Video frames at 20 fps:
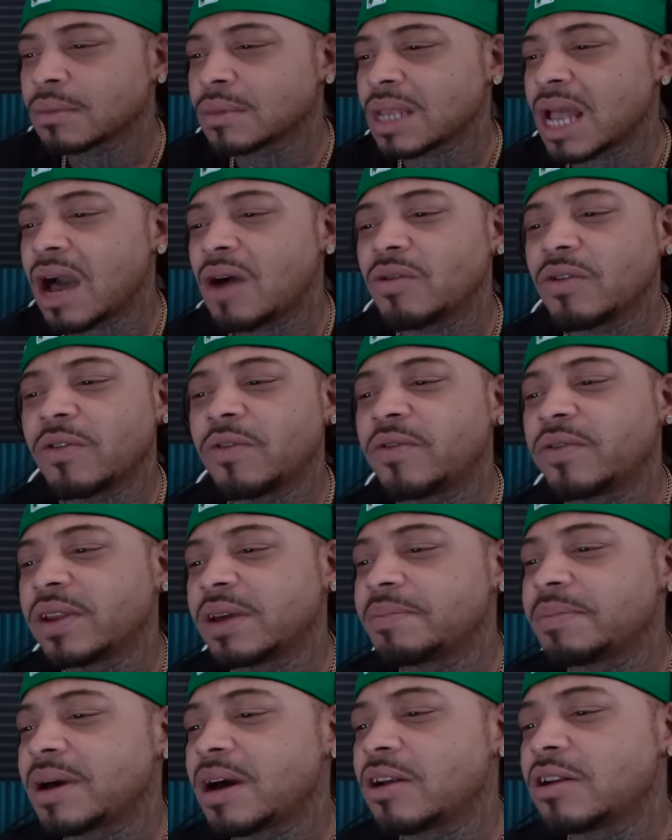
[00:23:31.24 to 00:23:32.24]
I will
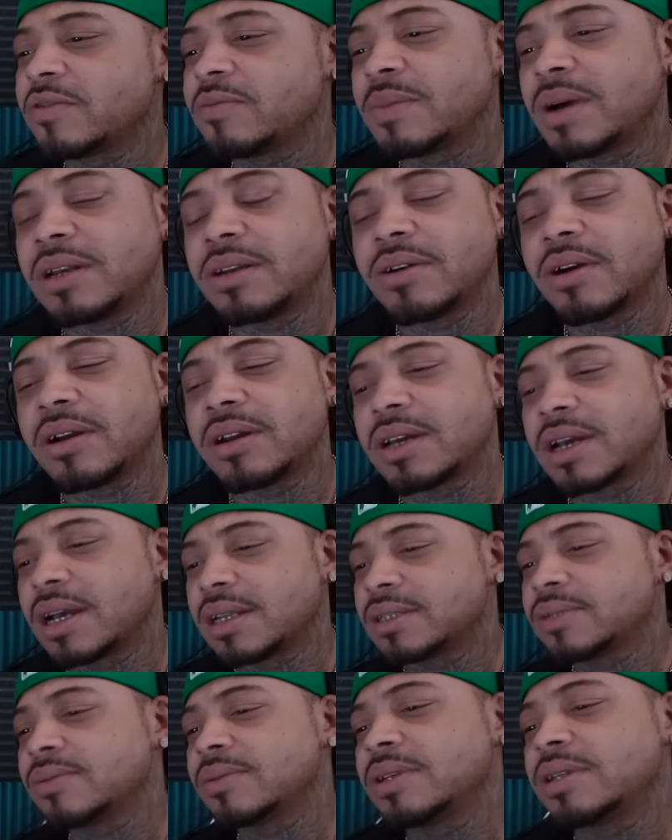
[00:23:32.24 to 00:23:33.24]
flip out if my daughter
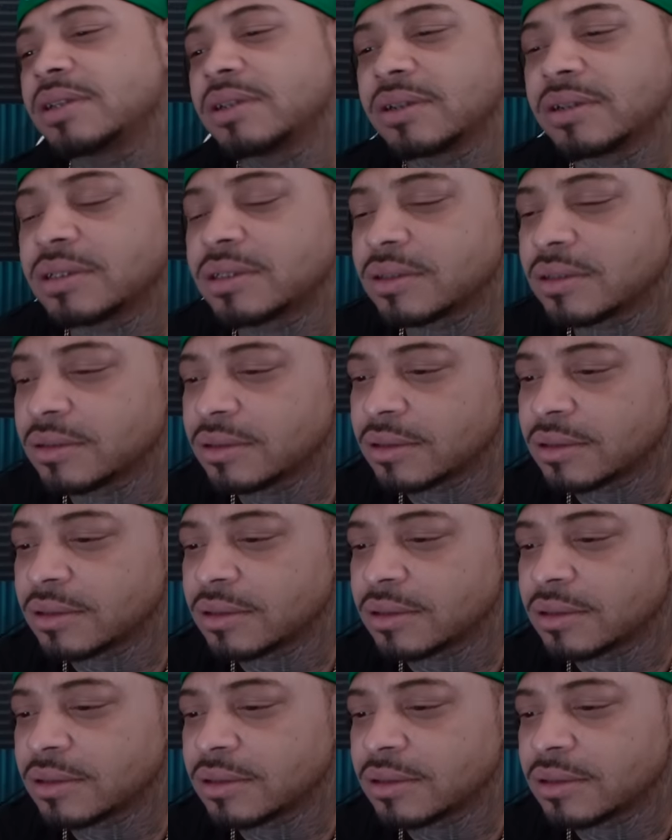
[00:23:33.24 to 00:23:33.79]
got 20 years too. turns out too.